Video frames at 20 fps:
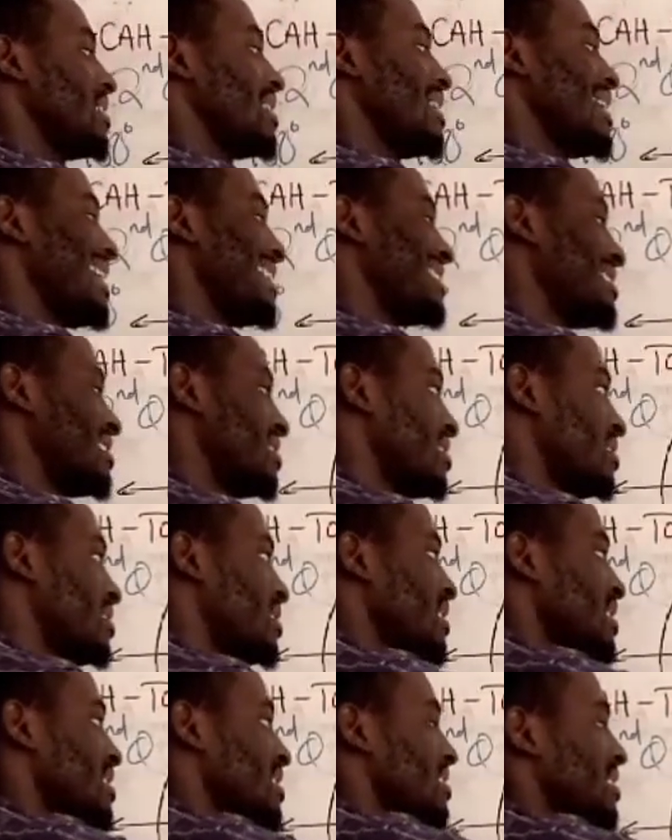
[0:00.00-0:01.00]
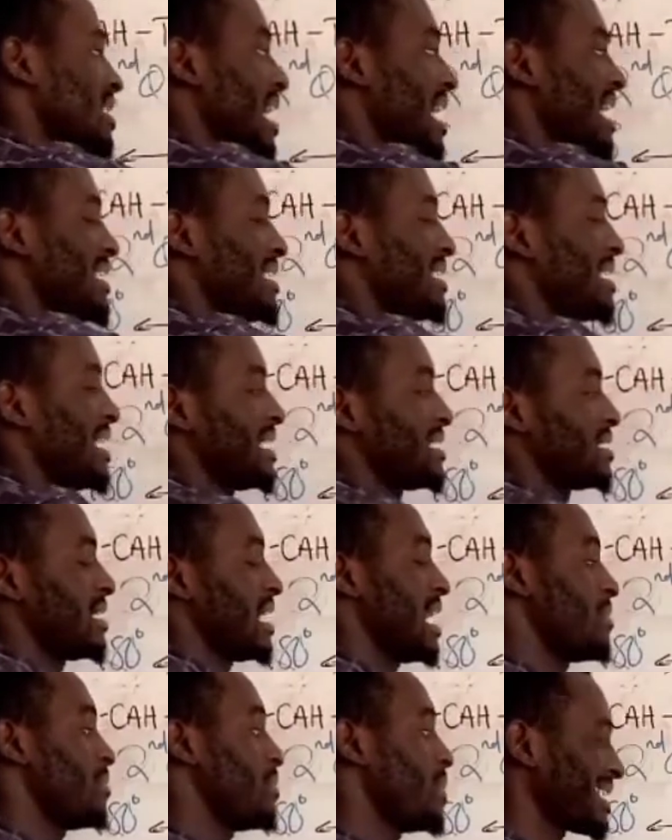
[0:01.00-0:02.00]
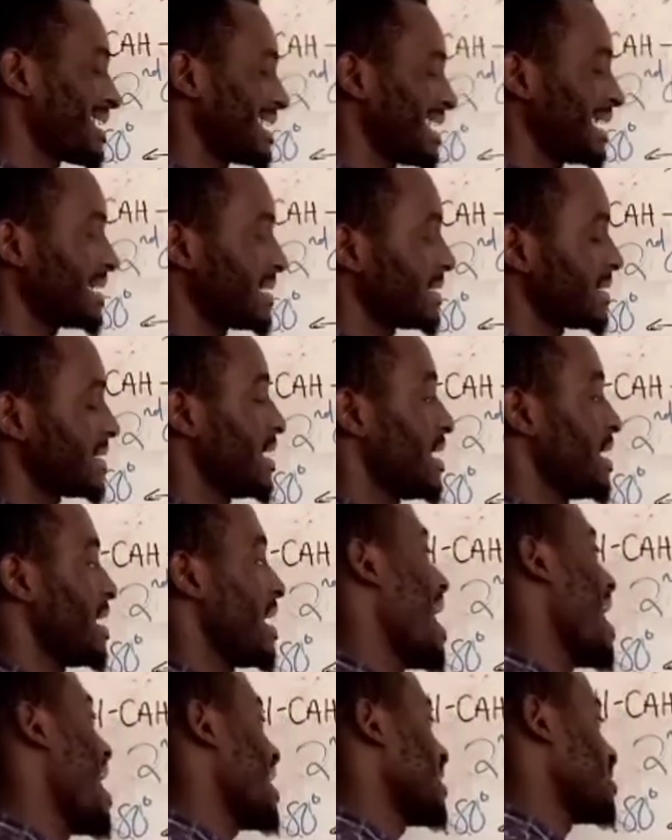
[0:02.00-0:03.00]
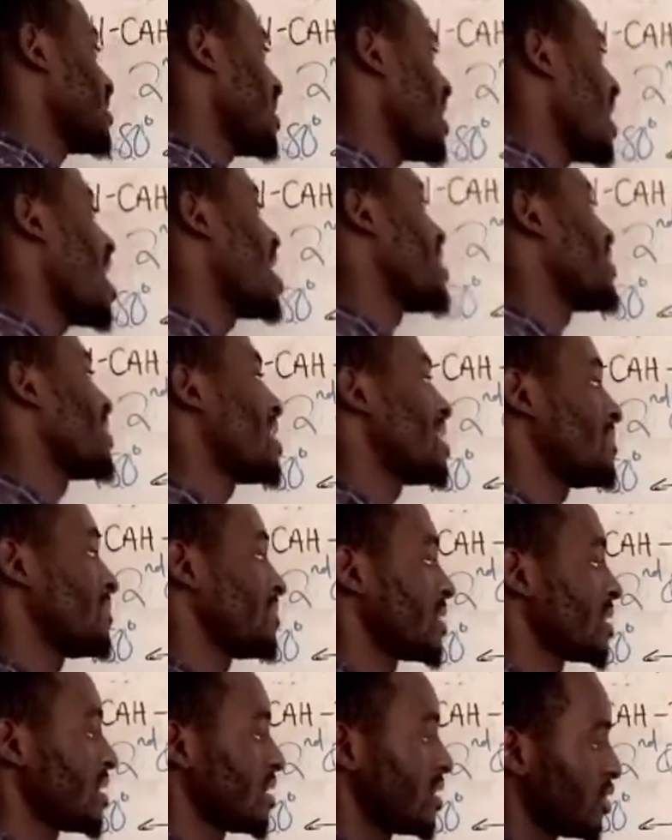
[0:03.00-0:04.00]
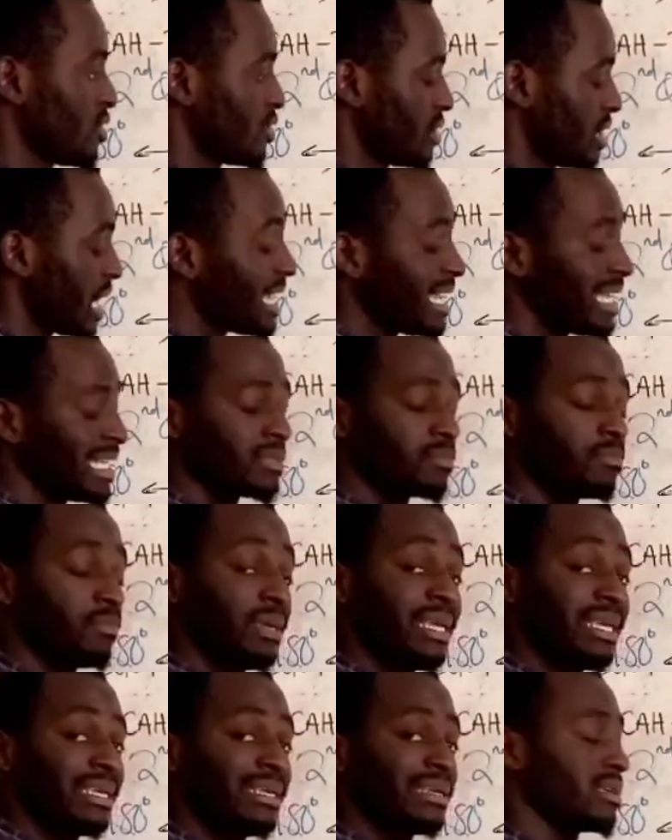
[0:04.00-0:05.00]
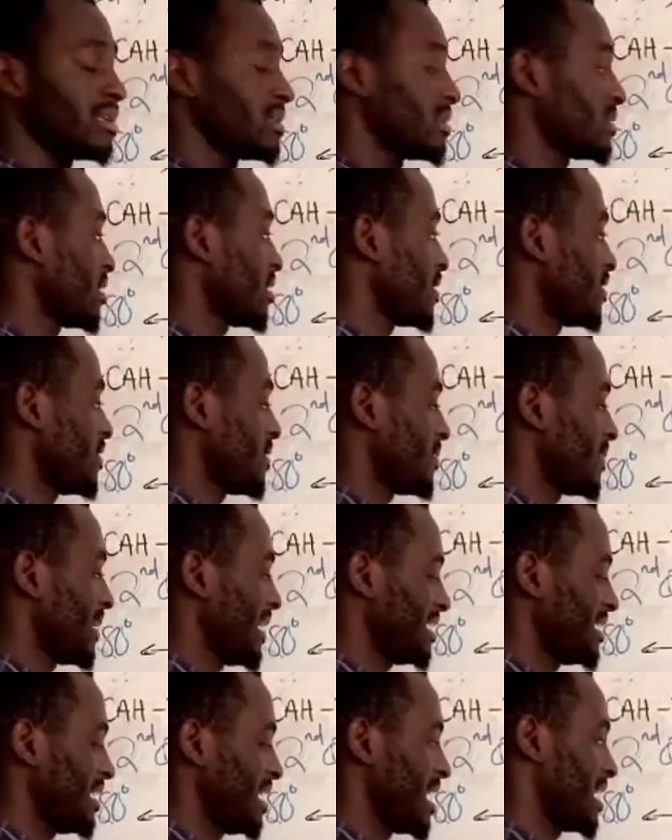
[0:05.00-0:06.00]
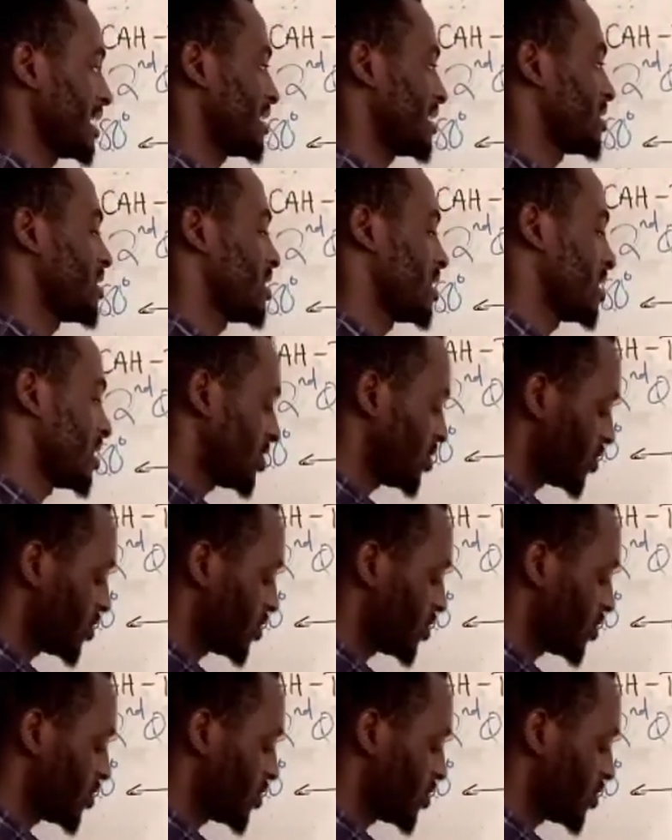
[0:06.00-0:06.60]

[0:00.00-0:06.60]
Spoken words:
And this side as hypotenuse as r, it being the radius. So